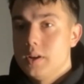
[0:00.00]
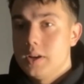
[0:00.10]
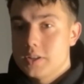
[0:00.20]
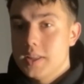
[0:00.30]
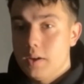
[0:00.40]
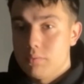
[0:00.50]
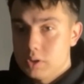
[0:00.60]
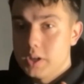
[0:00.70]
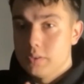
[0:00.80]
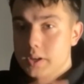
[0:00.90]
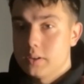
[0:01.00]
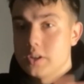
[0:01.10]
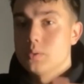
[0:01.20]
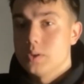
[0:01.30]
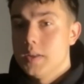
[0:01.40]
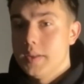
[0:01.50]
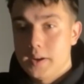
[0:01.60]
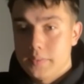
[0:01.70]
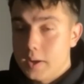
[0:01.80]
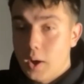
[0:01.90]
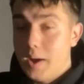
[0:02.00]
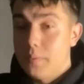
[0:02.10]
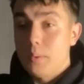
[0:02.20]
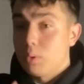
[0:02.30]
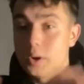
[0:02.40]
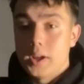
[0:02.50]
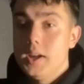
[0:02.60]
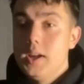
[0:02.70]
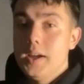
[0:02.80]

Let's get that really, really crystal clear. They were on it.